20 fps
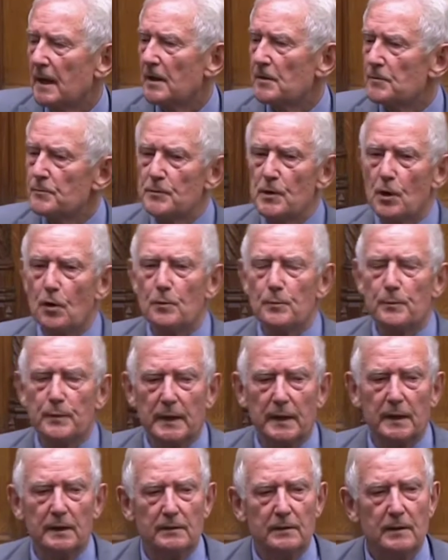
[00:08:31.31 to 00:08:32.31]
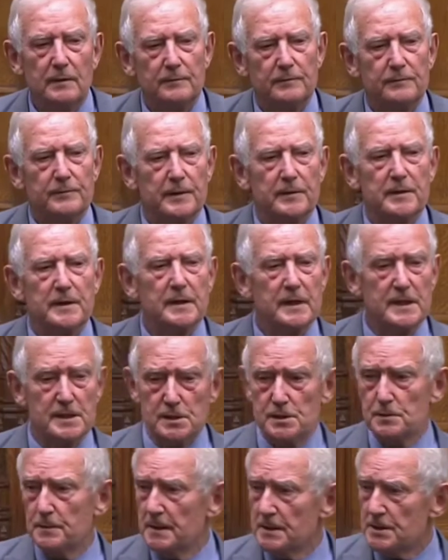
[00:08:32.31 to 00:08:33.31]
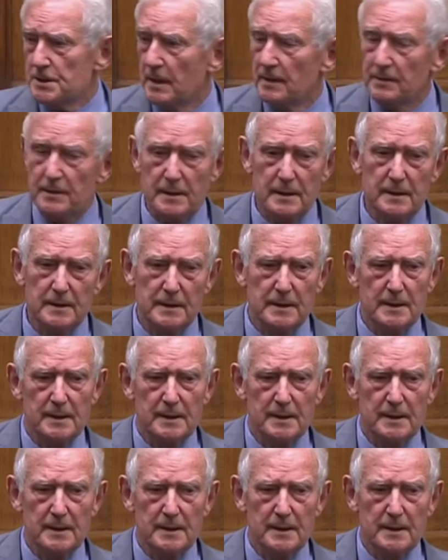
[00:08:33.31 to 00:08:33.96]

have not been very nice to each other.